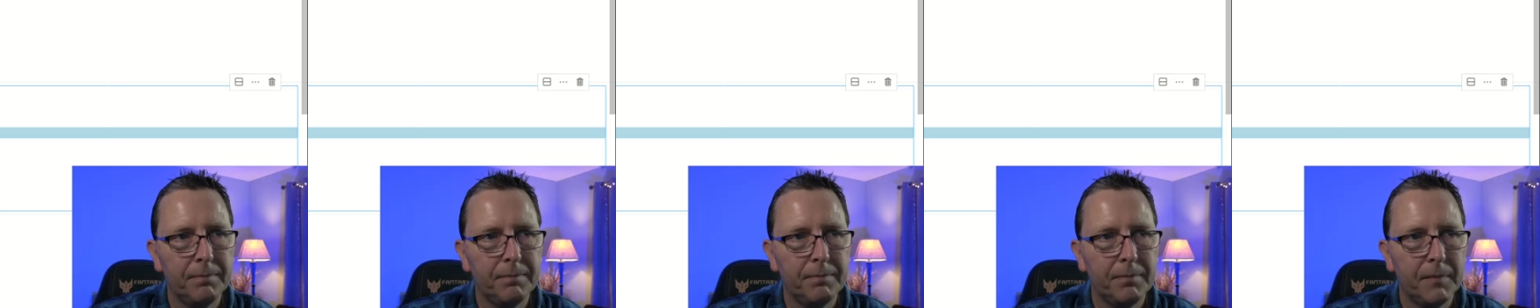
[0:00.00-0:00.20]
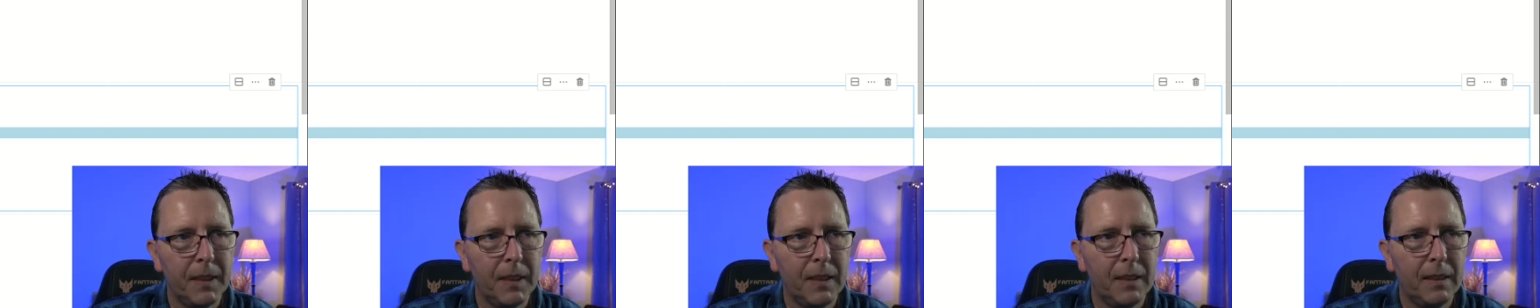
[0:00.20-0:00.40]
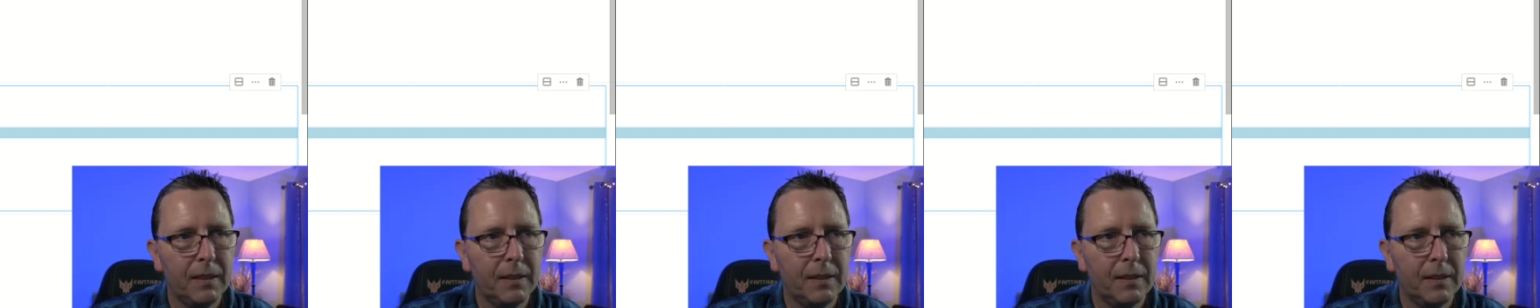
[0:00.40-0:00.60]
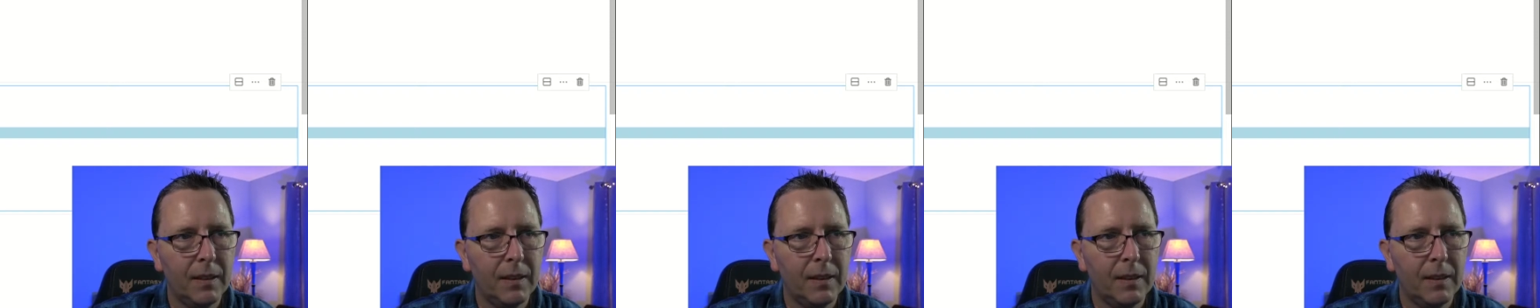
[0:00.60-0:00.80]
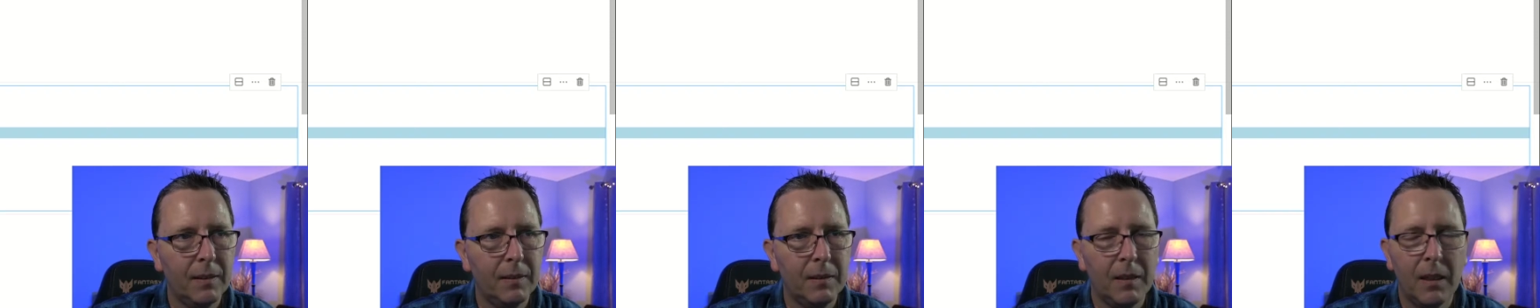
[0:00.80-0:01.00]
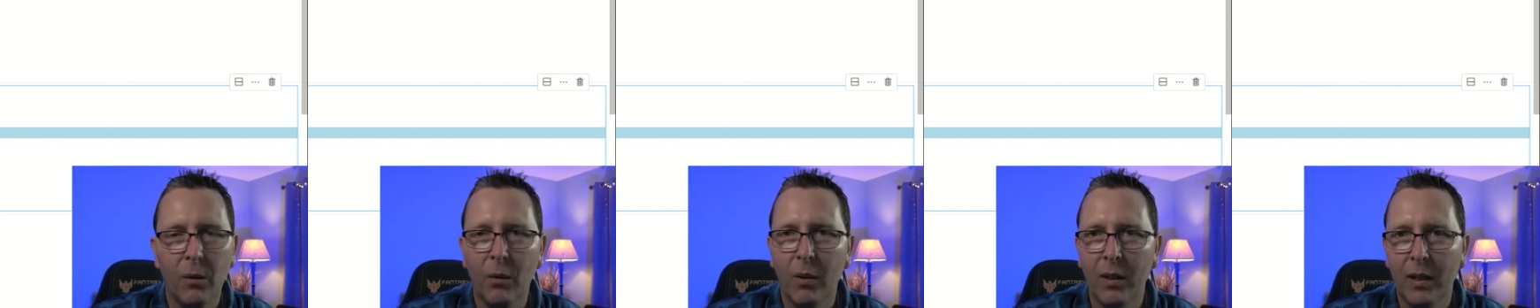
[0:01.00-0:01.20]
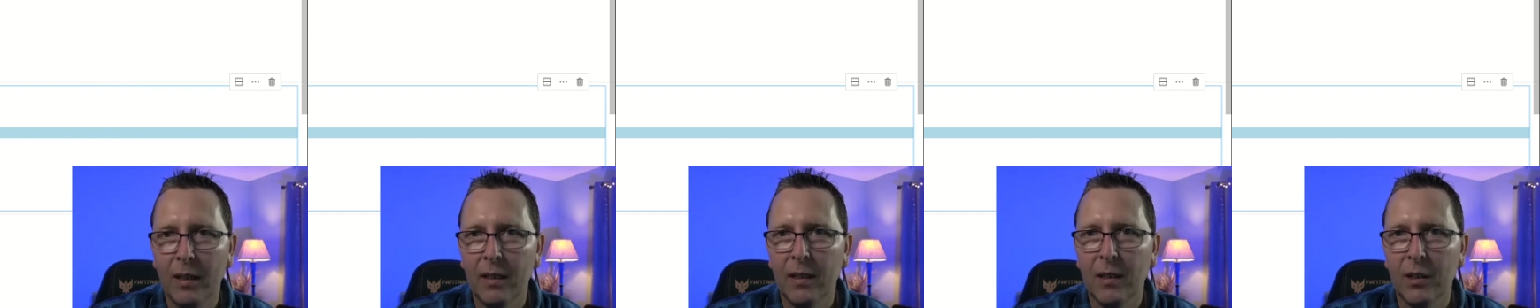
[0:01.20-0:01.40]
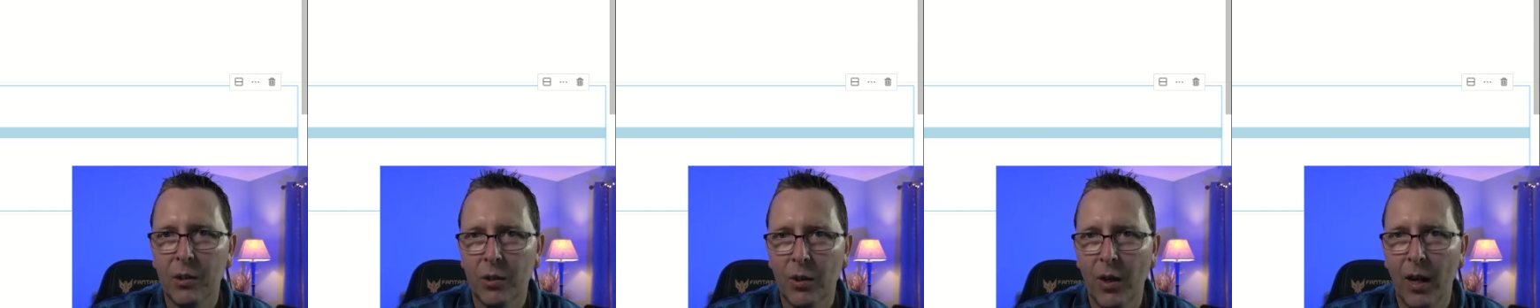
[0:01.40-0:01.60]
that I wanted
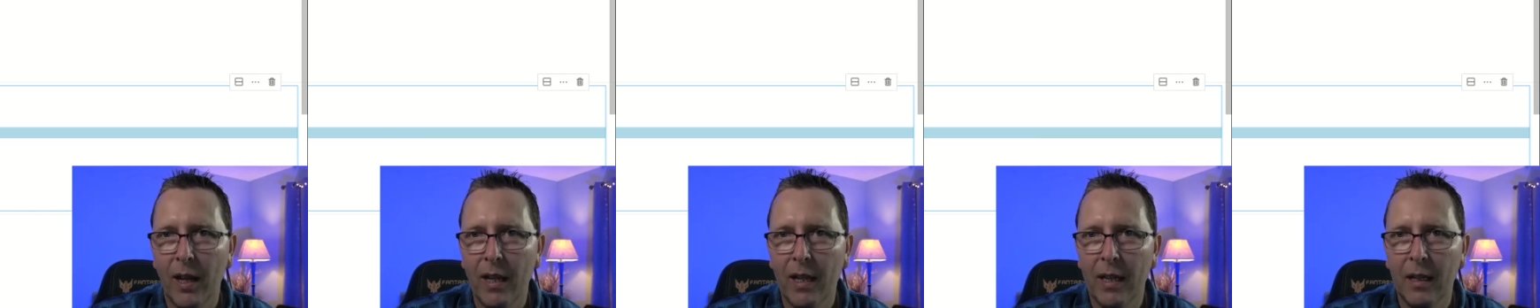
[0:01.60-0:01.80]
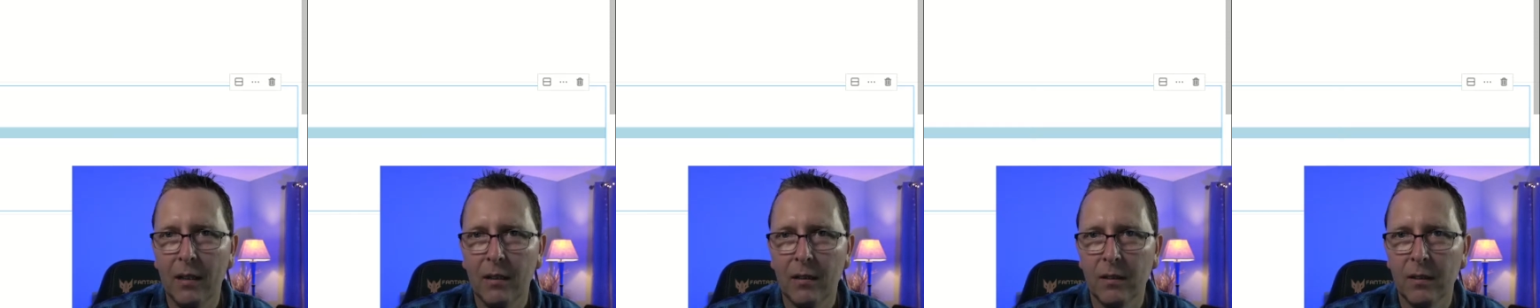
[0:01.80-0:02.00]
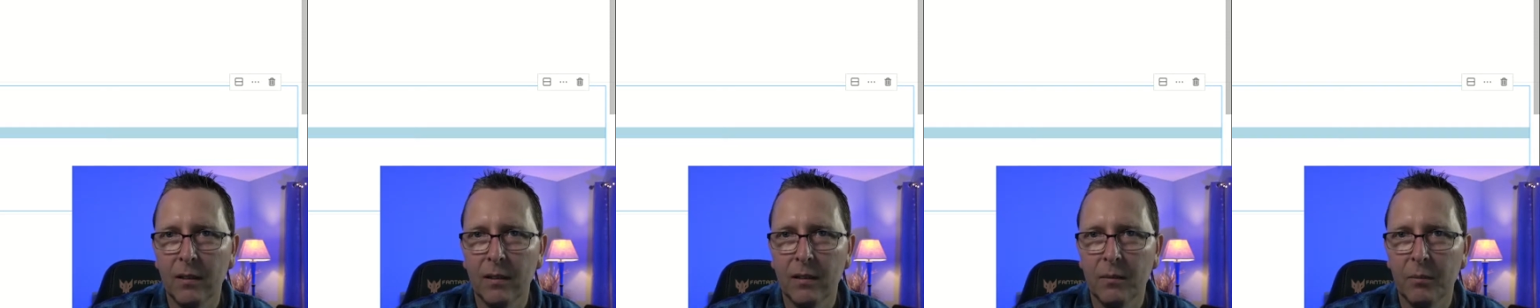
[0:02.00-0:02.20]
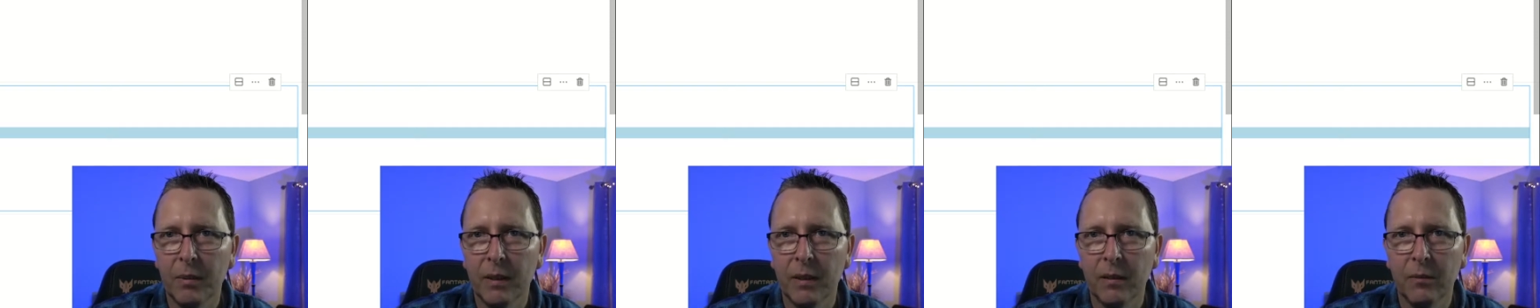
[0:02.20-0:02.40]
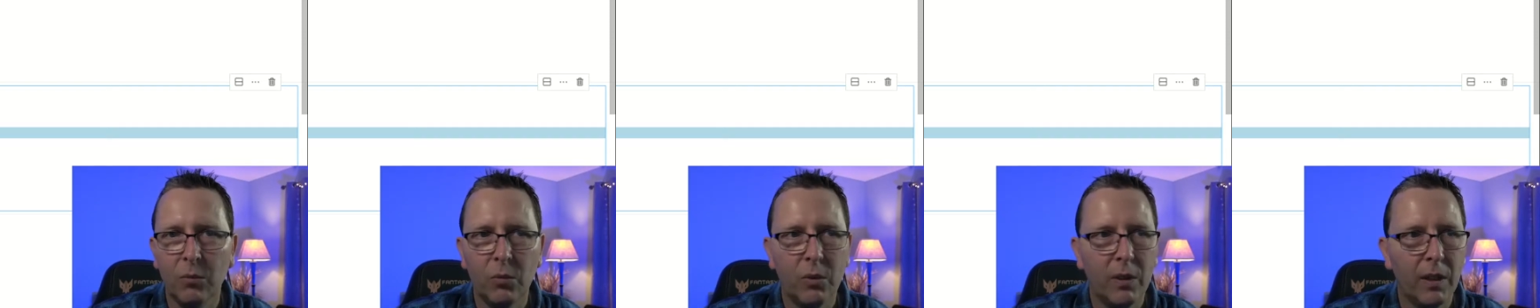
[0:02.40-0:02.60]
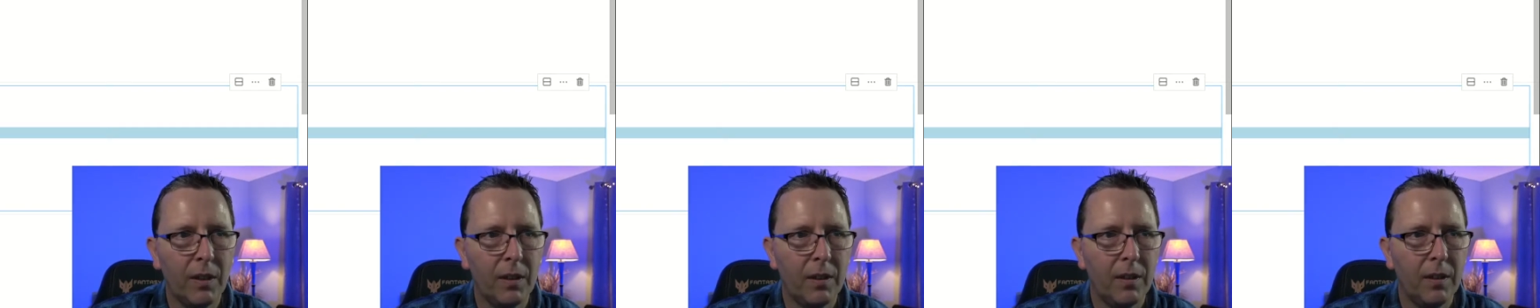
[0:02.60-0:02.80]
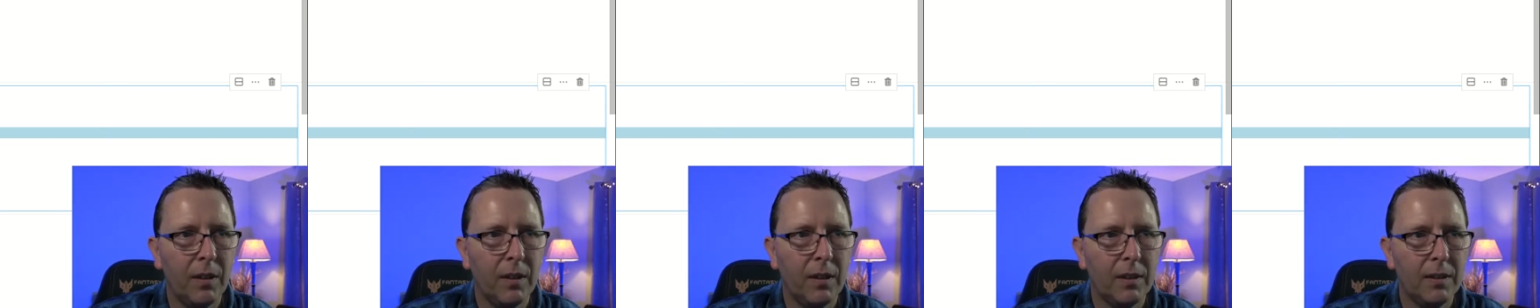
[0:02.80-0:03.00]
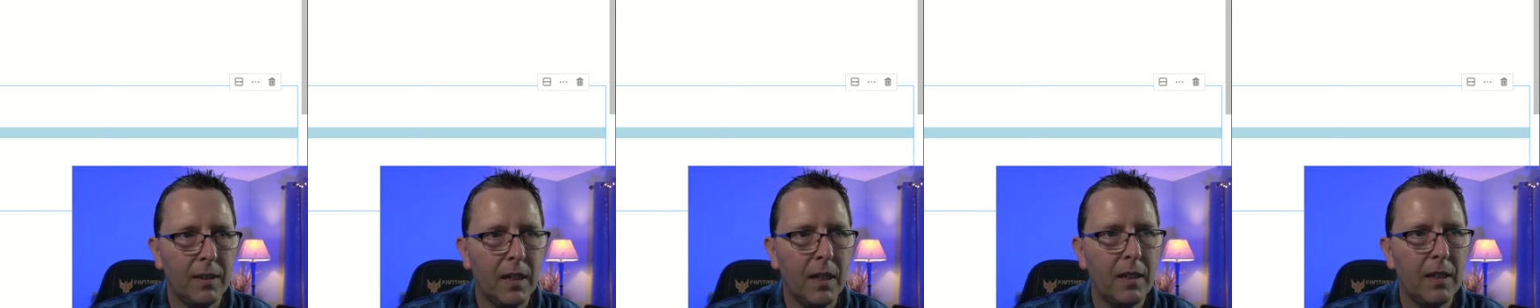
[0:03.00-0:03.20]
to try out a little bit with
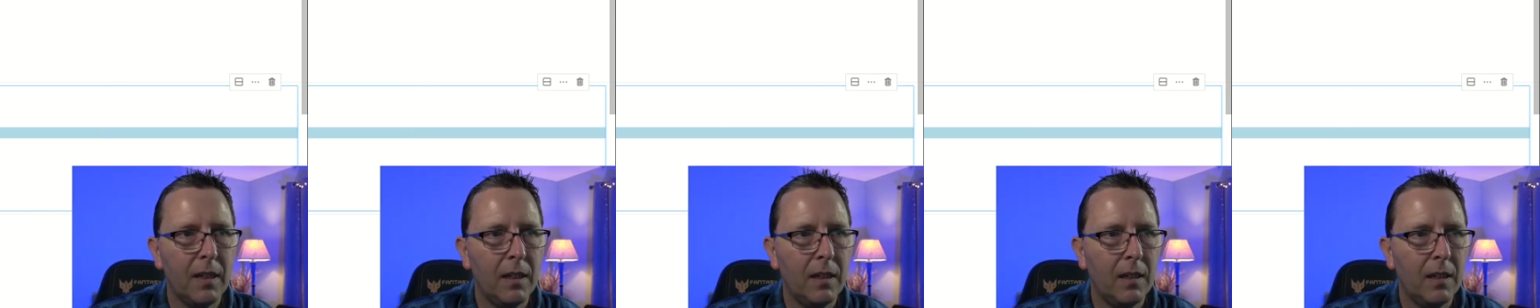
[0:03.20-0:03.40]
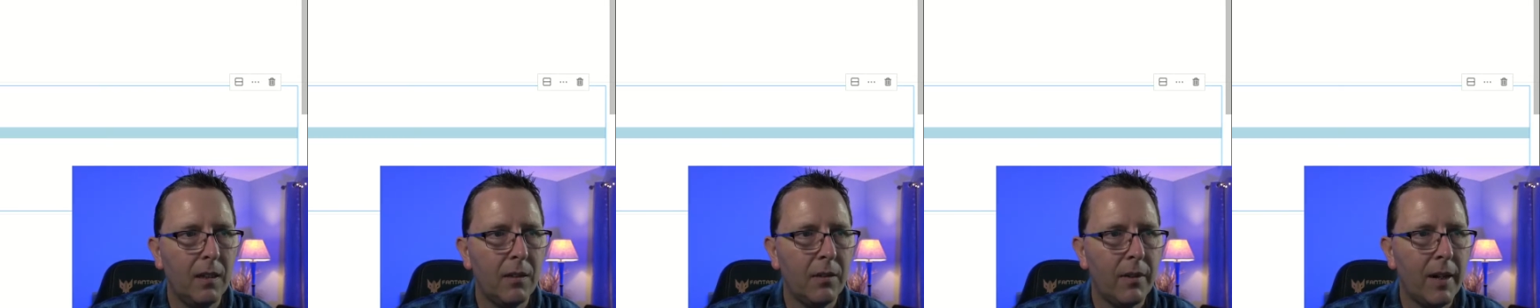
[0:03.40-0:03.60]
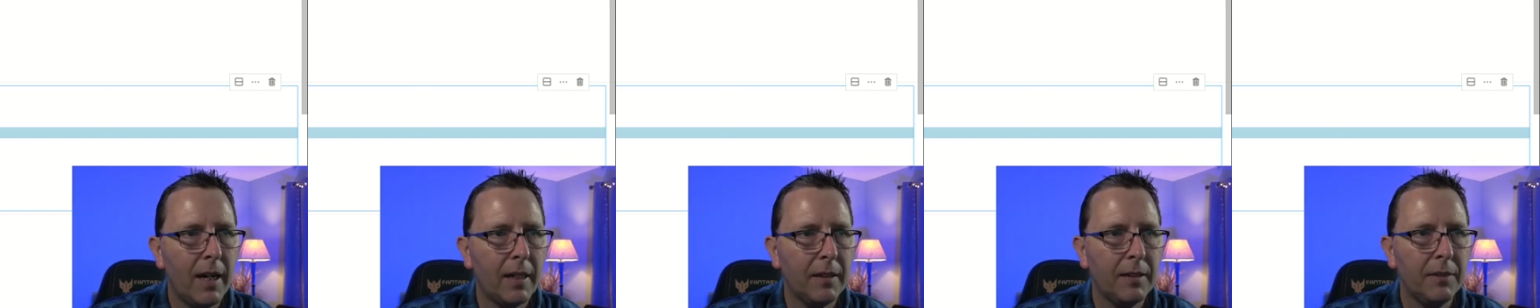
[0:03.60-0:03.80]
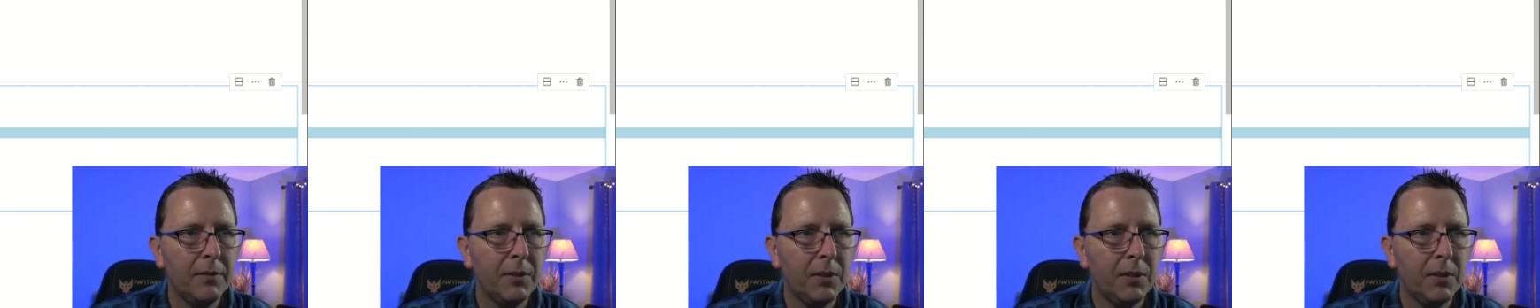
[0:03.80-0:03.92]
.NET Interactive.